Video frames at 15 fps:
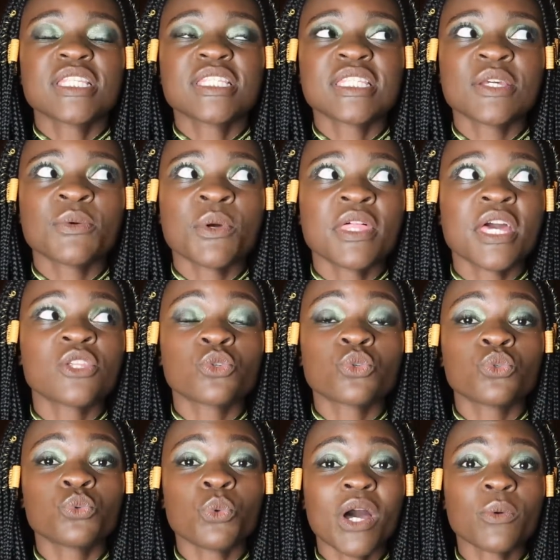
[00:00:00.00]
see whether it
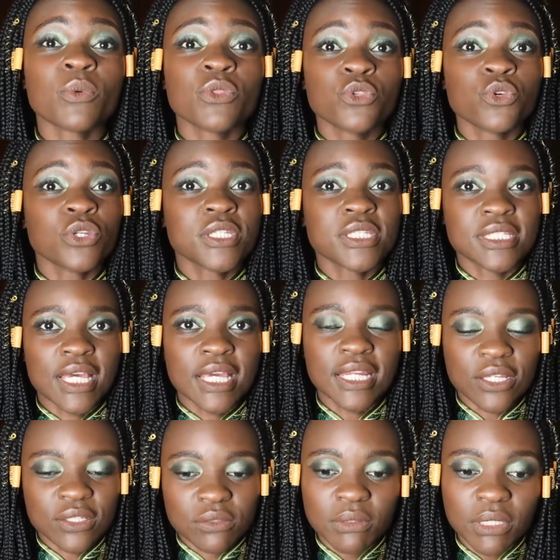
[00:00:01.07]
could work with your design
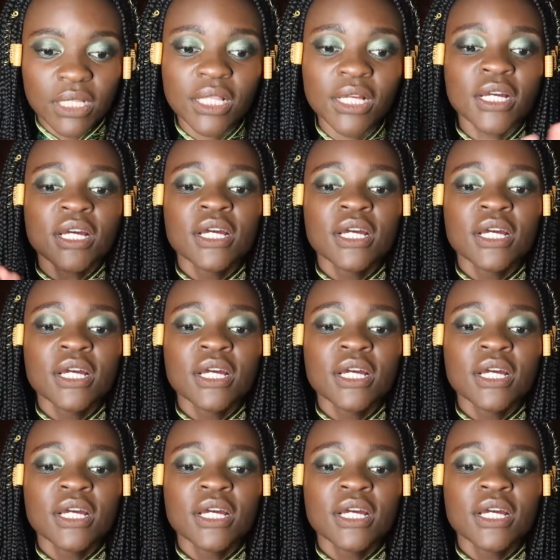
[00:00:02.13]
as well.